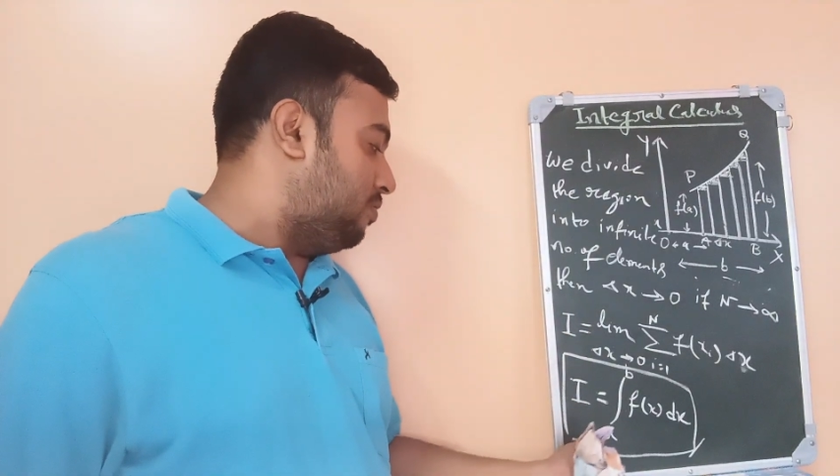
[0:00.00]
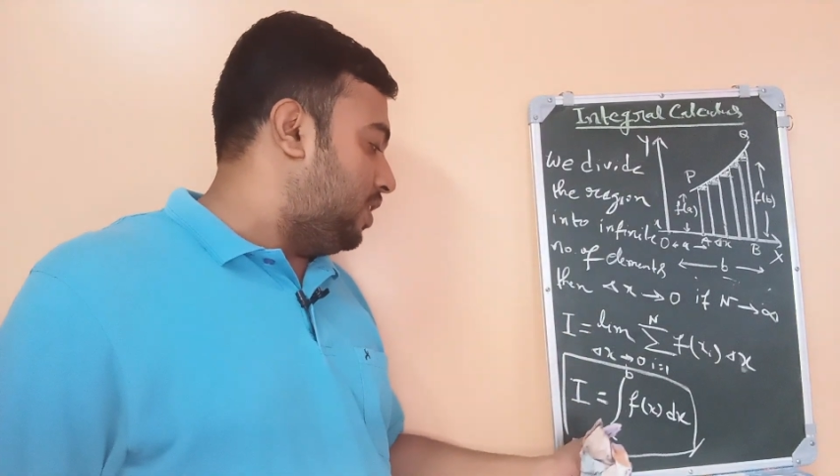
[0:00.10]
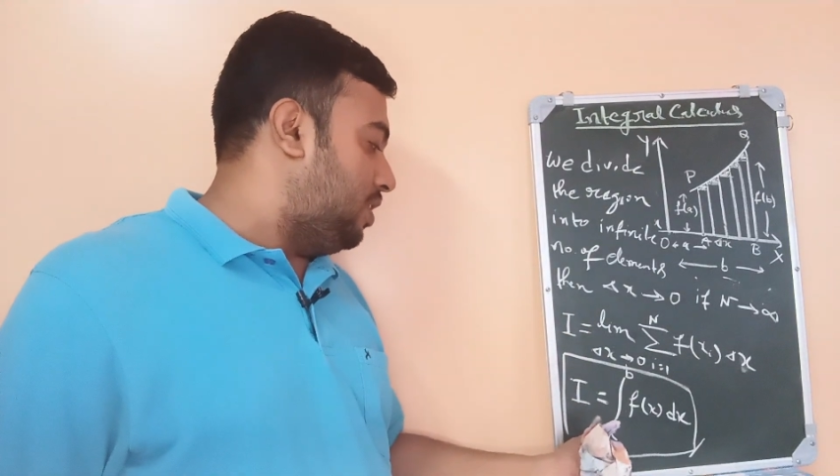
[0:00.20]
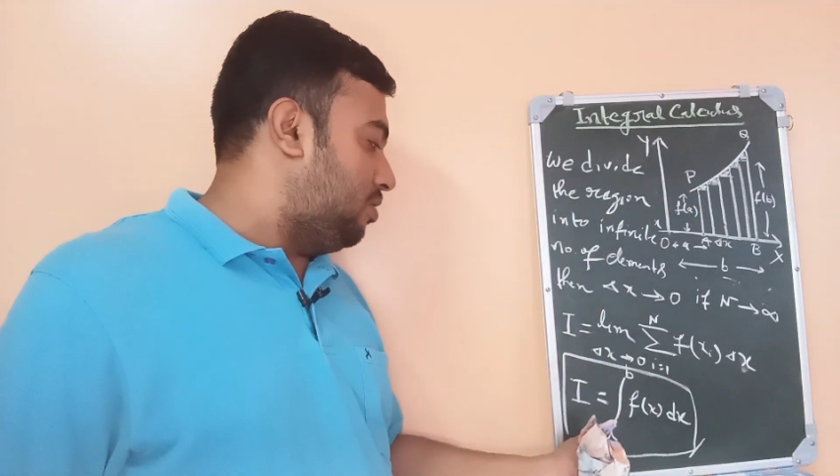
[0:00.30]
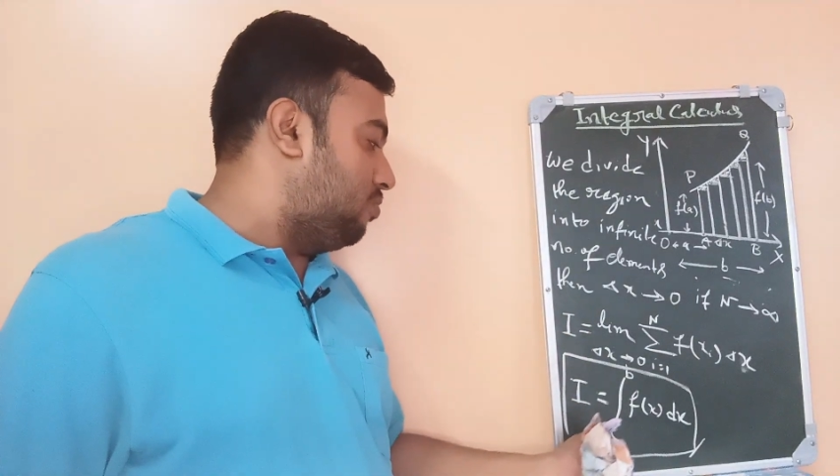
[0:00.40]
to
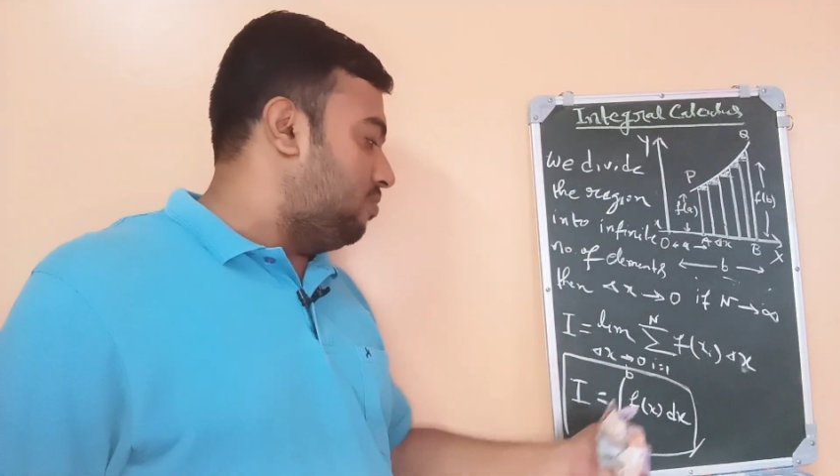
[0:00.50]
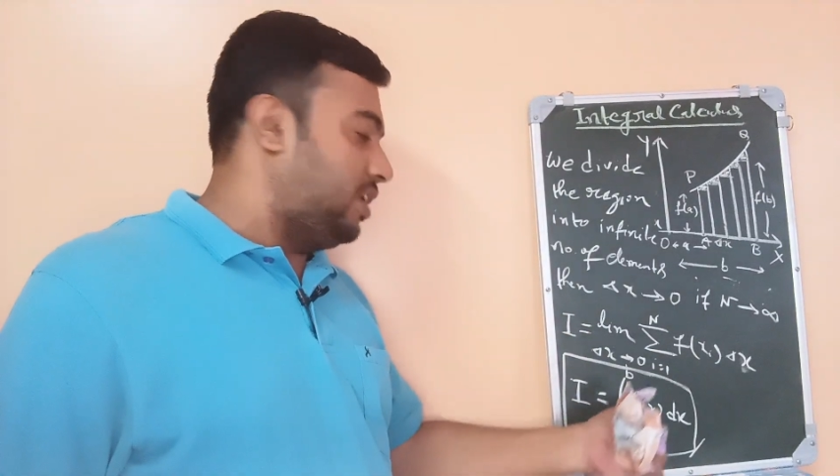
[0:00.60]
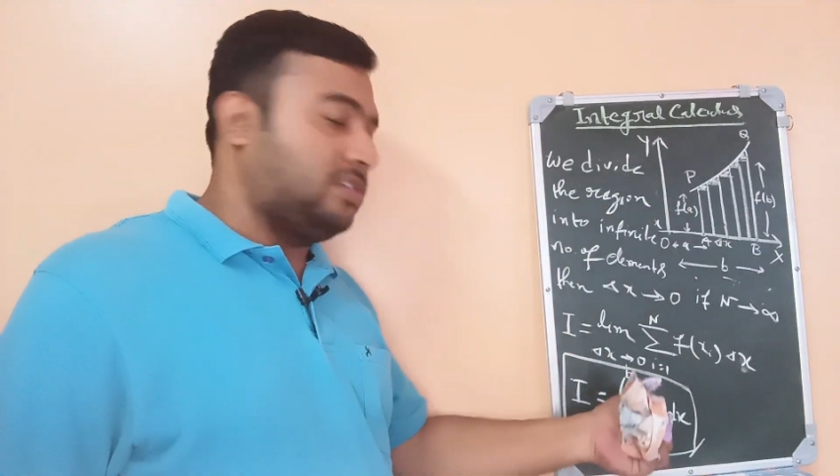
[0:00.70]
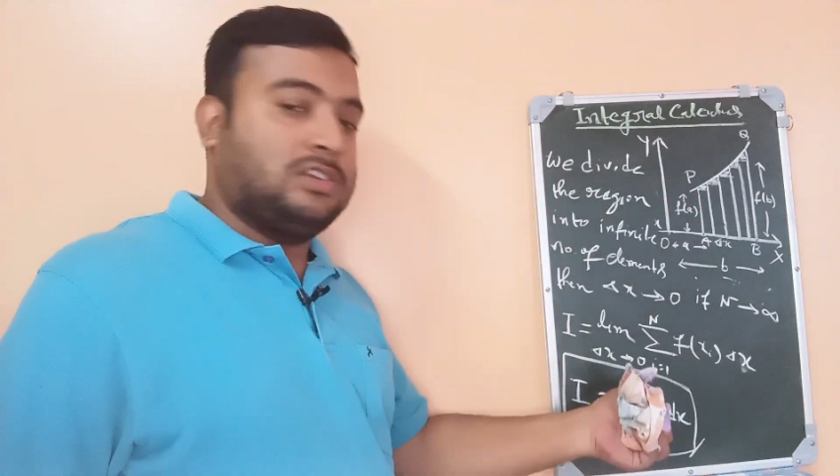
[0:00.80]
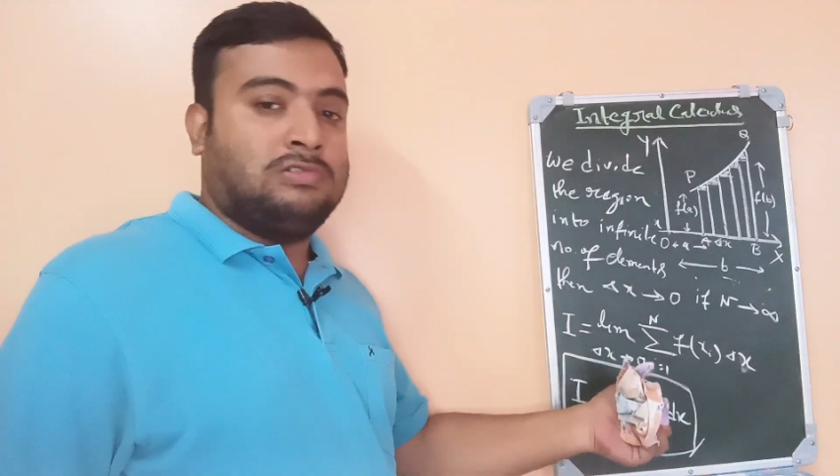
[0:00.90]
a to
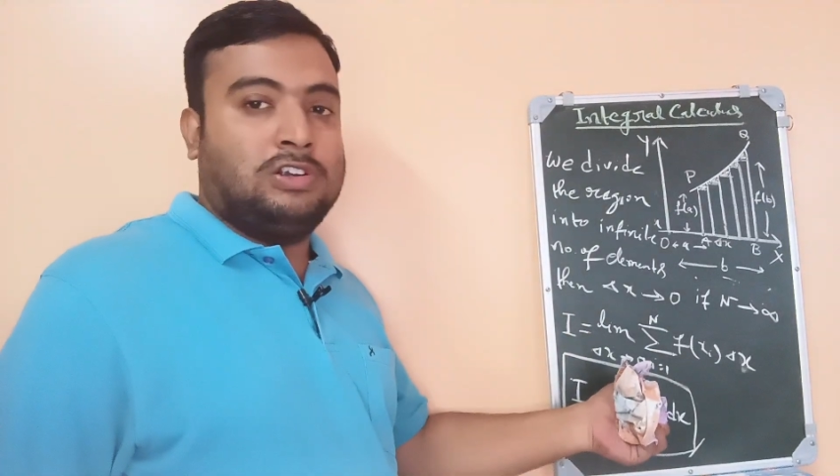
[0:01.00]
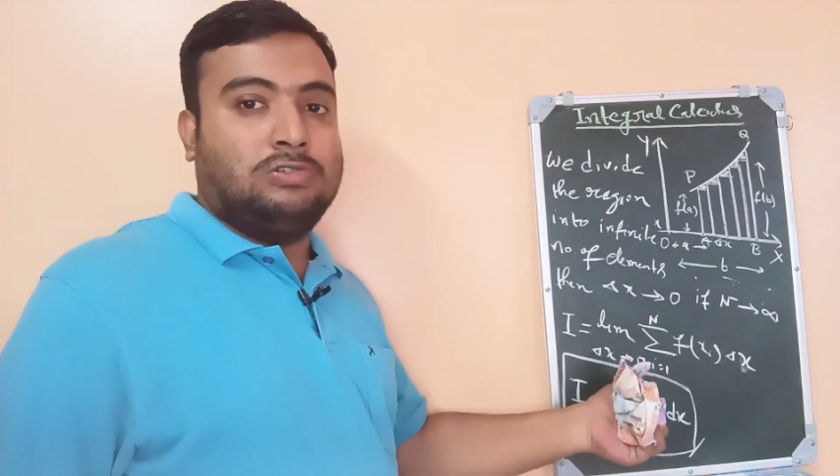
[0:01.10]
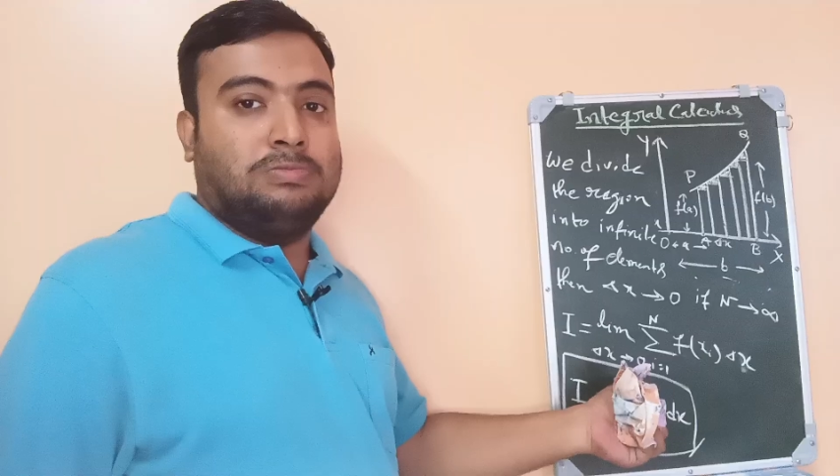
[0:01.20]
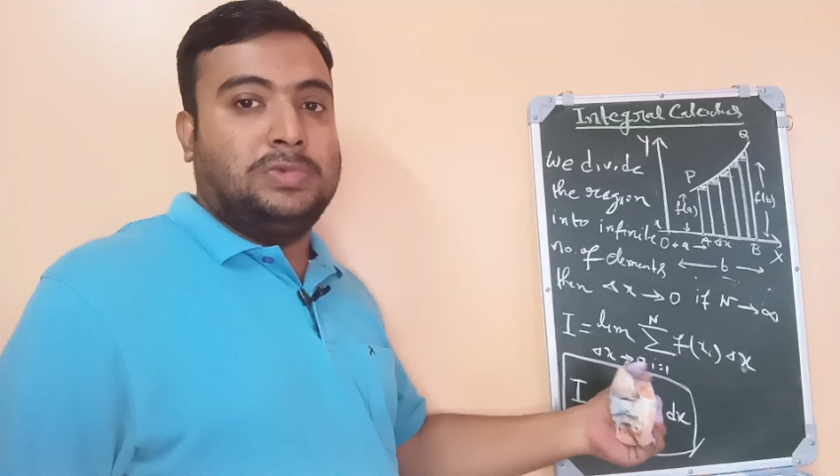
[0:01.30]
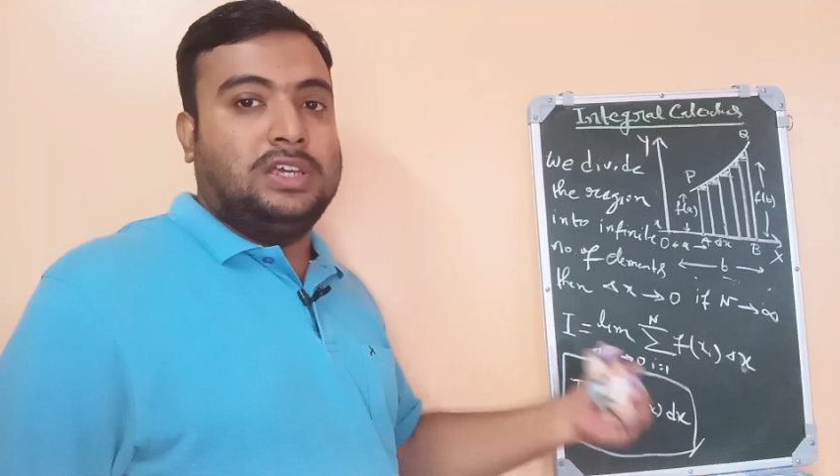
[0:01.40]
x equal
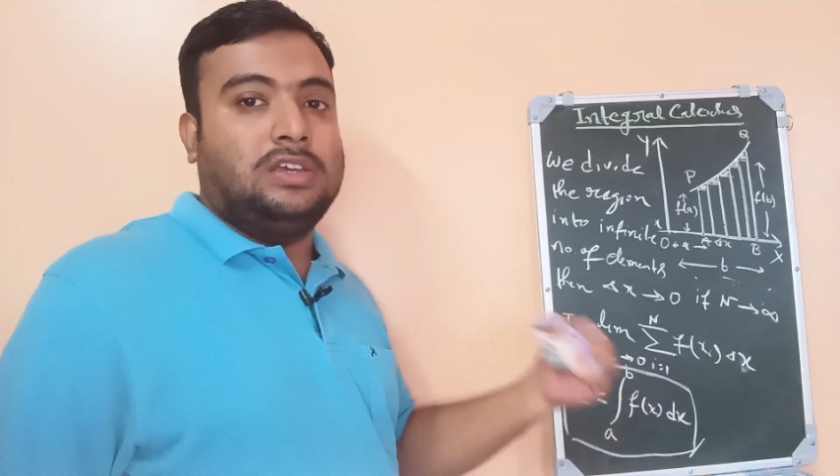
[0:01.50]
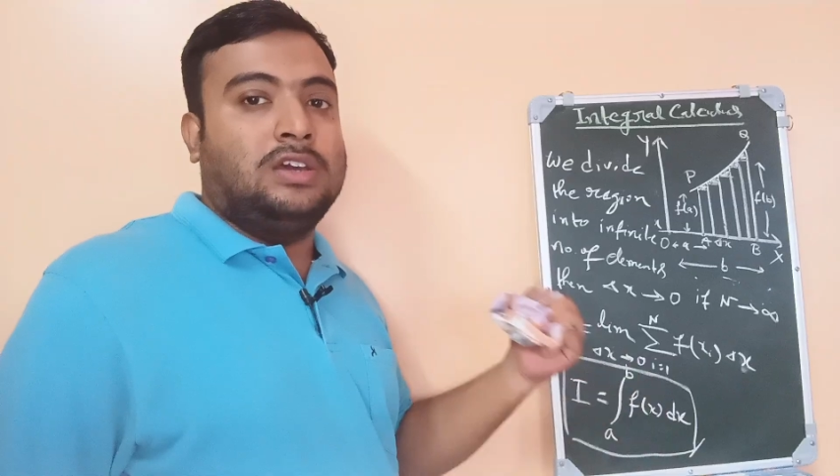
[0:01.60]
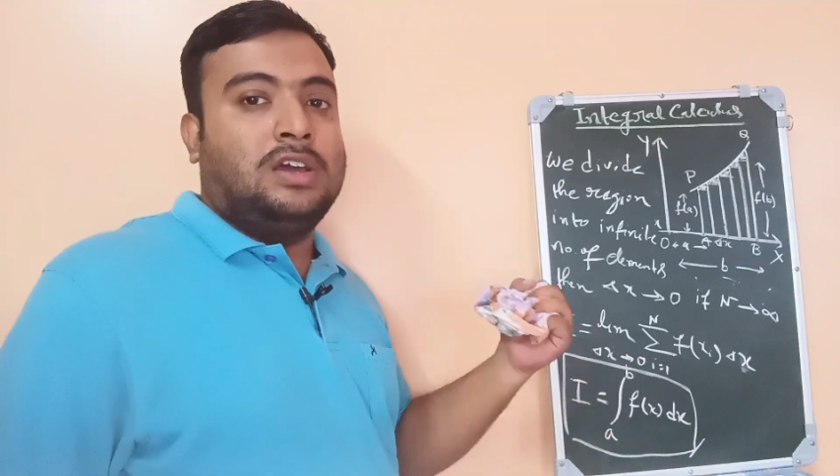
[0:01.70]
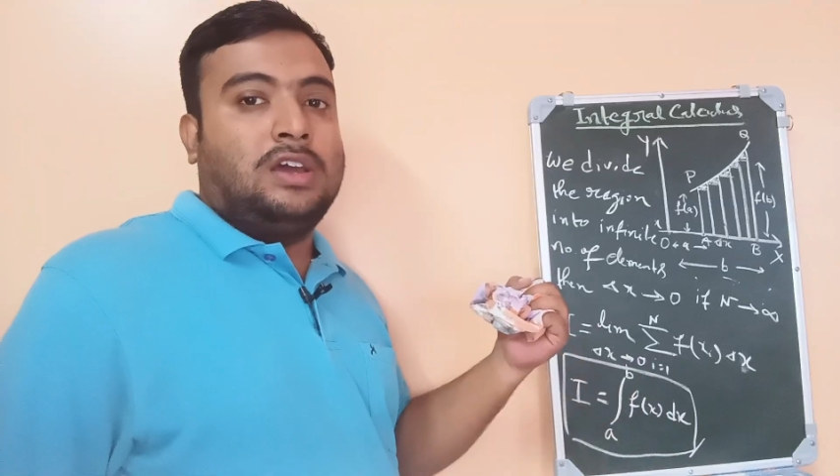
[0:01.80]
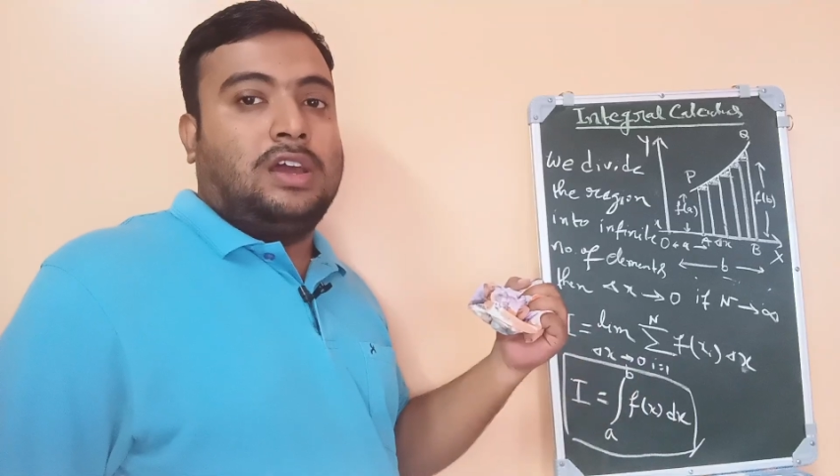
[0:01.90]
to b,